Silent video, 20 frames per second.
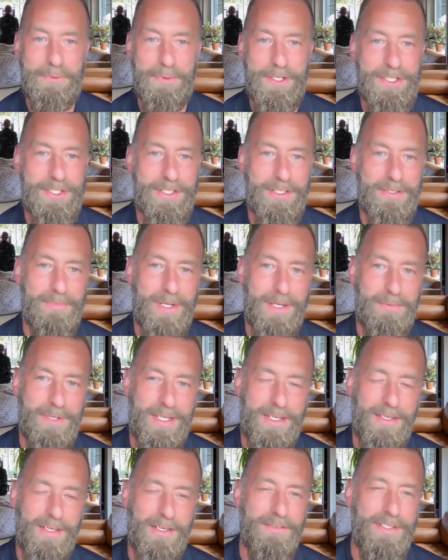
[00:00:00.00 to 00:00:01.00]
which are
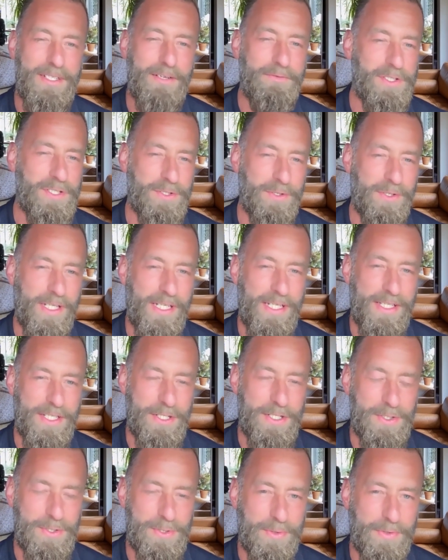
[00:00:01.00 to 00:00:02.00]
maybe a different storyline than
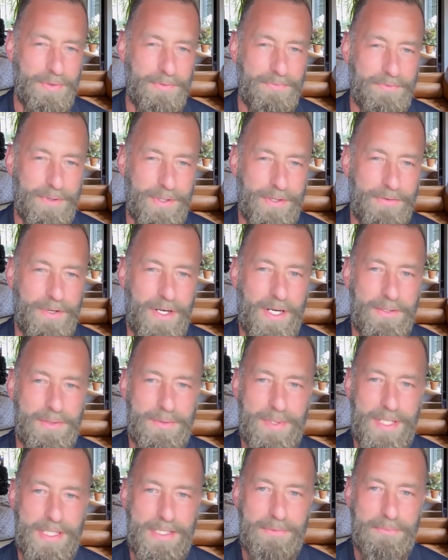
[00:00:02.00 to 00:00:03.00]
usual for the FinOps
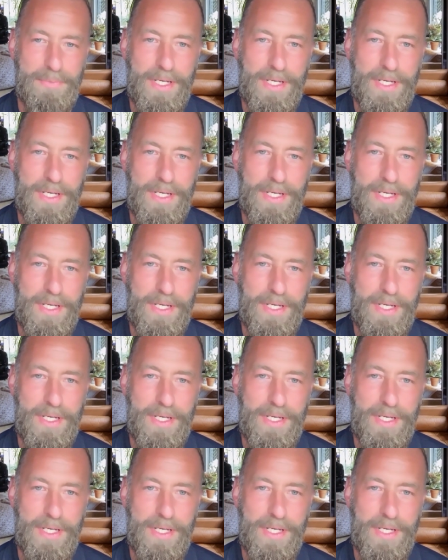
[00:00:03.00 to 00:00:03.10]
perspective.